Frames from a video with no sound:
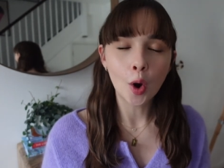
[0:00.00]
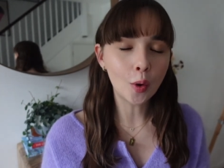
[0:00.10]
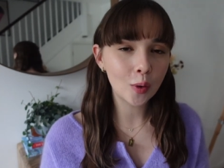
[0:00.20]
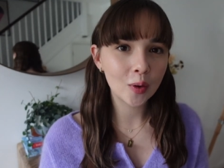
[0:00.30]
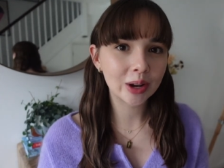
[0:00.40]

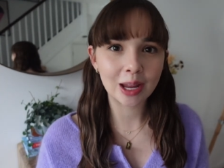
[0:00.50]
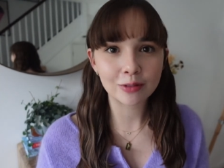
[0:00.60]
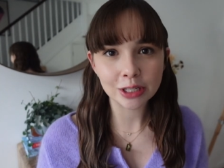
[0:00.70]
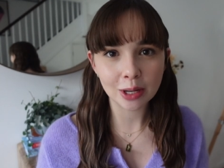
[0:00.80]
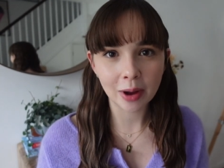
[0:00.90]
or give
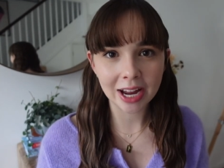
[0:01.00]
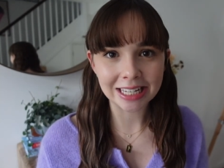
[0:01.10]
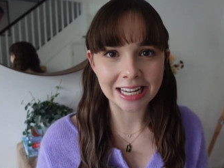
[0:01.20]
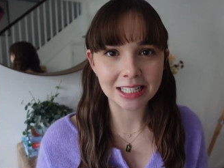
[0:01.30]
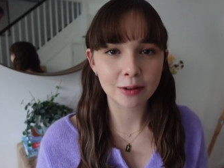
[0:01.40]
you some
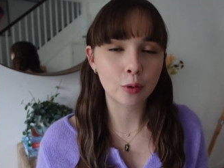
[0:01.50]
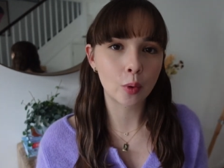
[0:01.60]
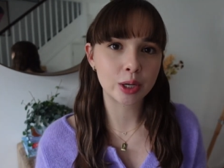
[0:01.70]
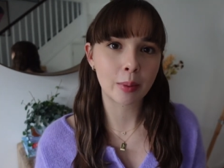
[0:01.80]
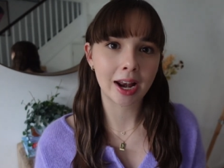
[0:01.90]
ideas for
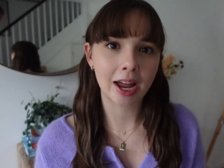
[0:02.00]
what you might